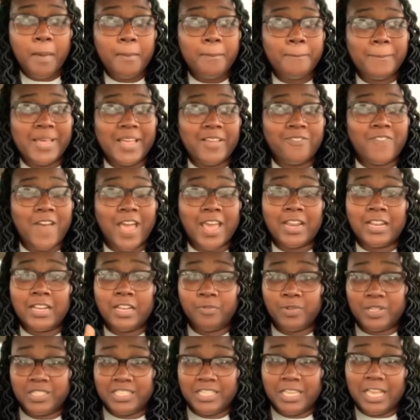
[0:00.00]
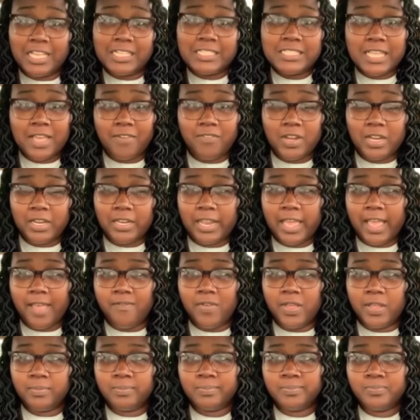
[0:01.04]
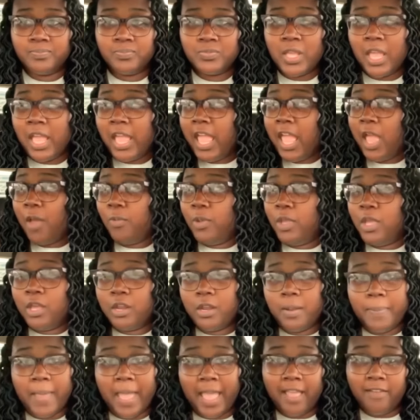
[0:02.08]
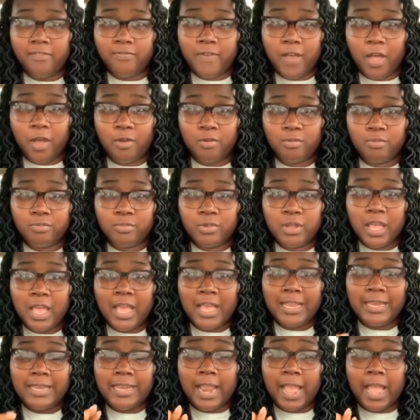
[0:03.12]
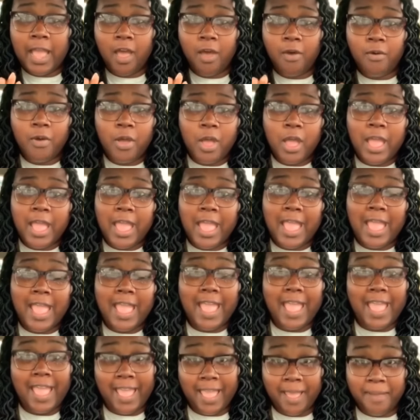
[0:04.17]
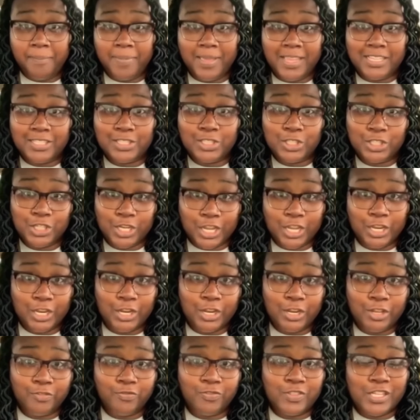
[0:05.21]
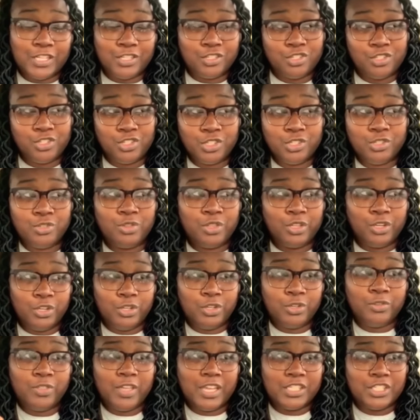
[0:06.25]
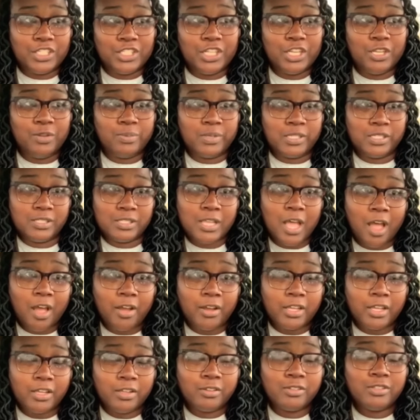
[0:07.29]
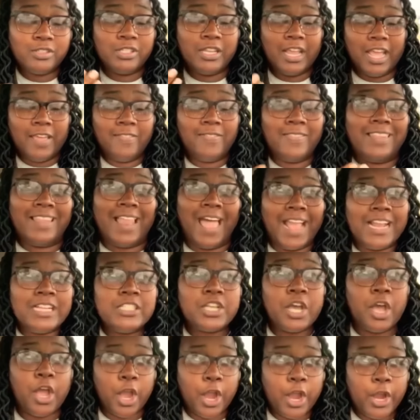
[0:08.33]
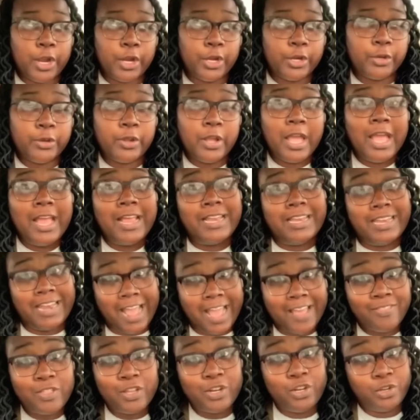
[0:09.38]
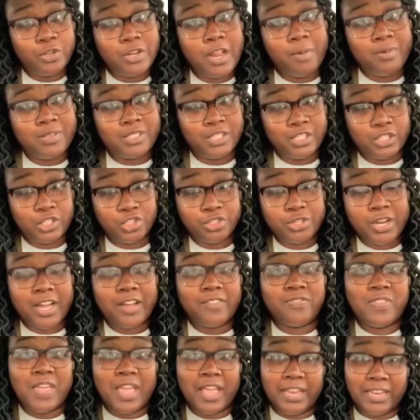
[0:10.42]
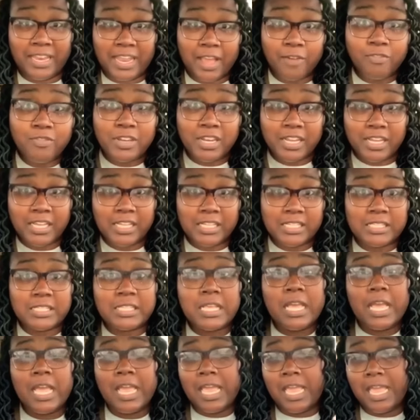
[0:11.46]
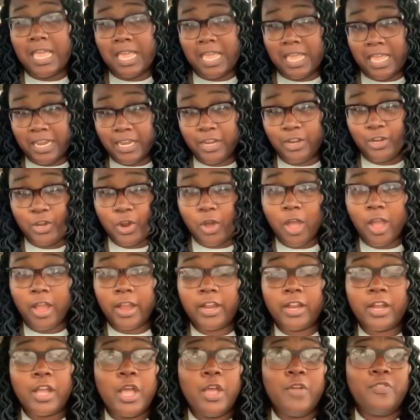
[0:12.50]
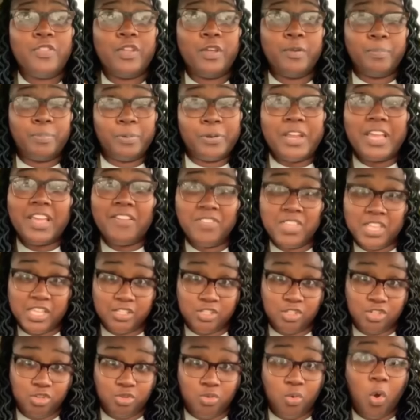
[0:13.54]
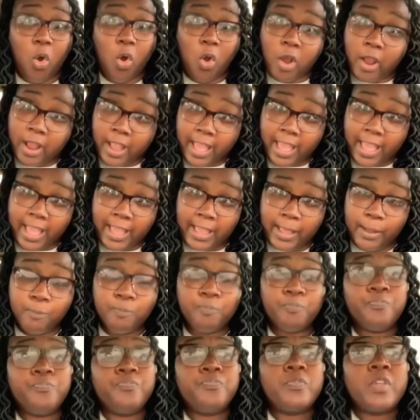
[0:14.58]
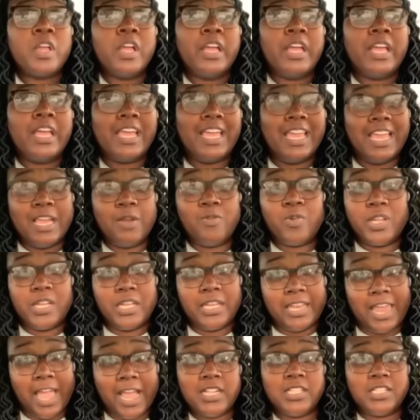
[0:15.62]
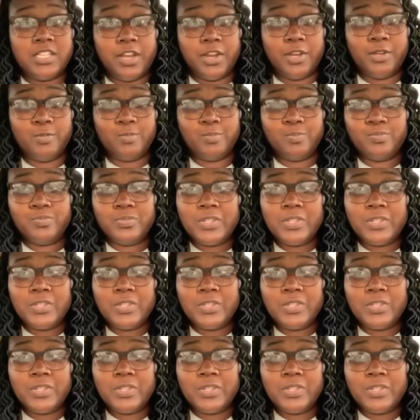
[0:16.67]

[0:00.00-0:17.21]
But finally we see a 7-Eleven. And we get on the payphone. Now, Abby, the dude that she was that liked her, not the dude that was in the truck that left us in the dark. The previous dude, Jorge, he really liked her.